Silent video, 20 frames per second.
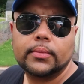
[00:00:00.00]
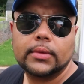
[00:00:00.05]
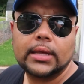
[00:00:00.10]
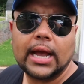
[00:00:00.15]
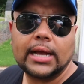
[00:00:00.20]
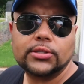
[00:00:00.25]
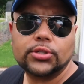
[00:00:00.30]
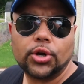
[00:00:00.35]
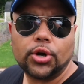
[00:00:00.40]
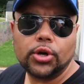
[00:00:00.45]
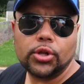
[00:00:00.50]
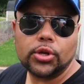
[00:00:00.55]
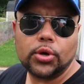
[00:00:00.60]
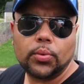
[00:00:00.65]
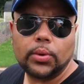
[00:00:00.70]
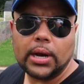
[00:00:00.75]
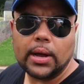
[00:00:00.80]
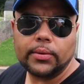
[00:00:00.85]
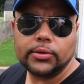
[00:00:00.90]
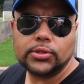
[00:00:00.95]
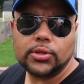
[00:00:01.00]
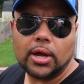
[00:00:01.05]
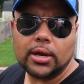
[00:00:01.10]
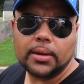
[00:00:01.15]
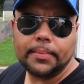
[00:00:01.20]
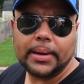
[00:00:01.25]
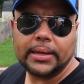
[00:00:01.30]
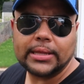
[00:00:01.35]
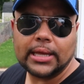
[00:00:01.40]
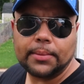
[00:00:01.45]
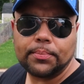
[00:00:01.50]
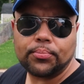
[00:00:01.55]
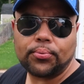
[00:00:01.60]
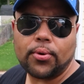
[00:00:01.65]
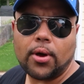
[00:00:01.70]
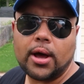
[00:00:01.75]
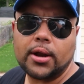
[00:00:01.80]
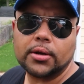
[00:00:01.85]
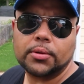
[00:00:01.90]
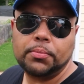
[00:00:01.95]
Guys, earlier when I was talking about that
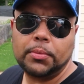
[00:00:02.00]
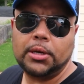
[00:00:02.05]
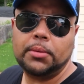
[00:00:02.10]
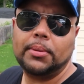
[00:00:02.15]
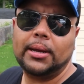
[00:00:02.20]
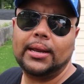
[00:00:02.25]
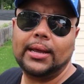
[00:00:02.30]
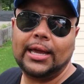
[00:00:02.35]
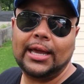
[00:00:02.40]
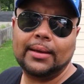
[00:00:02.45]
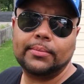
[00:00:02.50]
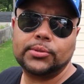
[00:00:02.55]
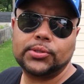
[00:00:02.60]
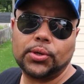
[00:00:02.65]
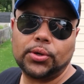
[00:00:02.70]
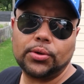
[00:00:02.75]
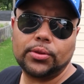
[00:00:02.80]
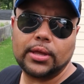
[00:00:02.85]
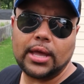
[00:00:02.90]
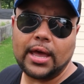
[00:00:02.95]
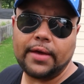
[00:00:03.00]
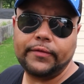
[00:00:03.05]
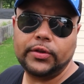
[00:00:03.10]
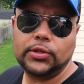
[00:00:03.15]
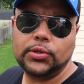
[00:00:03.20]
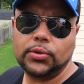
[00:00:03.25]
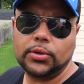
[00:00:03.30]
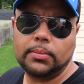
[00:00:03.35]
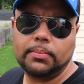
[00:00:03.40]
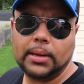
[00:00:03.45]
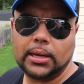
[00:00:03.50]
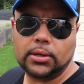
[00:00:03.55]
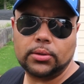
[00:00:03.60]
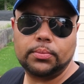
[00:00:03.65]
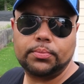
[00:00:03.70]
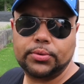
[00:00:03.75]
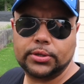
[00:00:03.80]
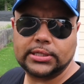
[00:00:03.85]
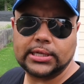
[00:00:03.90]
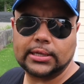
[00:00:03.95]
product made by AmSoil, the heavy duty
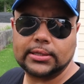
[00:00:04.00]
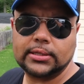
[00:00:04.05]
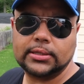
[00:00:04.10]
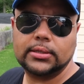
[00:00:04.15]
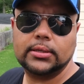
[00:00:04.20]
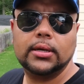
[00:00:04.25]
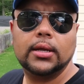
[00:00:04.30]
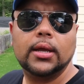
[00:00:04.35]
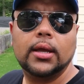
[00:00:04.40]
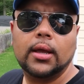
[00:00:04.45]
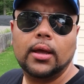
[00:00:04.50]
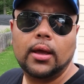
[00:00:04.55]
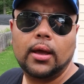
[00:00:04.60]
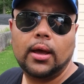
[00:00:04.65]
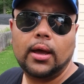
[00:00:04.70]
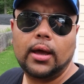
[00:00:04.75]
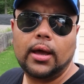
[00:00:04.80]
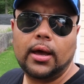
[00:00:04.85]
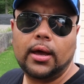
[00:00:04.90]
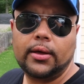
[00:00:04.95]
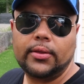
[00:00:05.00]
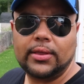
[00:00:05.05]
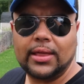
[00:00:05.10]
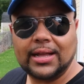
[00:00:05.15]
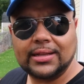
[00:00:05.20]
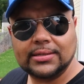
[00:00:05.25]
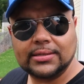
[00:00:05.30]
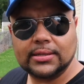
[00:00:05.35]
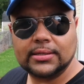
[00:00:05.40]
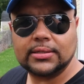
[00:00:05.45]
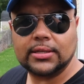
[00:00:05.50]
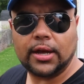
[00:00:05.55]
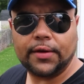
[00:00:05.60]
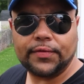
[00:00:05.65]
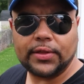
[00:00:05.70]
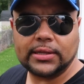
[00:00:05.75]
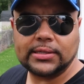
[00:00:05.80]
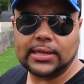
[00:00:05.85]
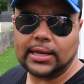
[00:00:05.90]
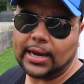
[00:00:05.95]
metal protectant, that's the
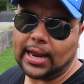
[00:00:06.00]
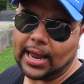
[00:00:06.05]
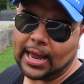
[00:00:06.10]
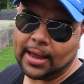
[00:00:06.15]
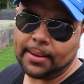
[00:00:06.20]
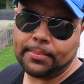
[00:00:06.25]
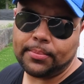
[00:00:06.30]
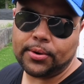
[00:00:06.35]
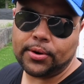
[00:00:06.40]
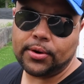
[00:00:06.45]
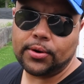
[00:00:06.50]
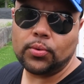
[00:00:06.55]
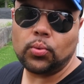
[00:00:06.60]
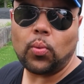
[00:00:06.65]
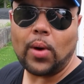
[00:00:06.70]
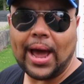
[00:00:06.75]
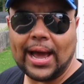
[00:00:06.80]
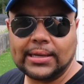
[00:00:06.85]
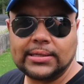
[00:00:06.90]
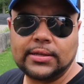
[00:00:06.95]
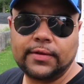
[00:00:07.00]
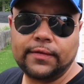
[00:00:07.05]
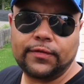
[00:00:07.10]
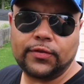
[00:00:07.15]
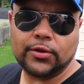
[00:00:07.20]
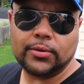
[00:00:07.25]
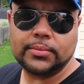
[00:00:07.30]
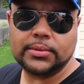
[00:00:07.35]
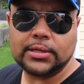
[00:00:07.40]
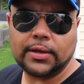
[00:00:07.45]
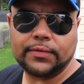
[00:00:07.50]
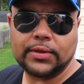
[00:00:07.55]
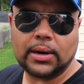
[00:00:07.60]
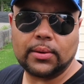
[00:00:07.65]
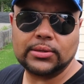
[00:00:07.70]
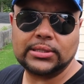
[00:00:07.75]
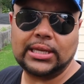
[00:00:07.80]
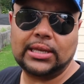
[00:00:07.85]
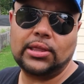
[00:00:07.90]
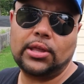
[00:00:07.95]
stuff, that's that amber waxy film stuff that I
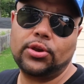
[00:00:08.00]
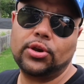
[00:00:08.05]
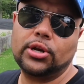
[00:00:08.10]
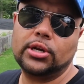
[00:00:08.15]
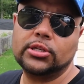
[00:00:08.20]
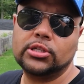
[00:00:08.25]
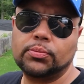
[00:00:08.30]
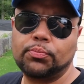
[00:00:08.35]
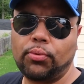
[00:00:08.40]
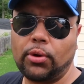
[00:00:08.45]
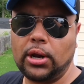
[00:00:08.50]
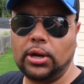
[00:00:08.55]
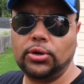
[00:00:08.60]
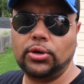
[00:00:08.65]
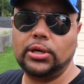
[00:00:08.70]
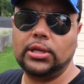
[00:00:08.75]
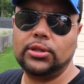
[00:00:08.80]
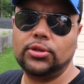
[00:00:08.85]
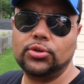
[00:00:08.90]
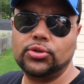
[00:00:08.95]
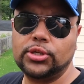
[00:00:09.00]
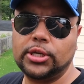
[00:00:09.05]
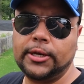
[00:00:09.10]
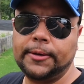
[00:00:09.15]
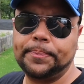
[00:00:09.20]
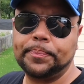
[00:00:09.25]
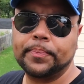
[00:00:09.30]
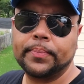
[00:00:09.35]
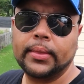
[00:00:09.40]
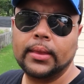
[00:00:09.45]
was saying that you're gonna spray underneath your Jeep.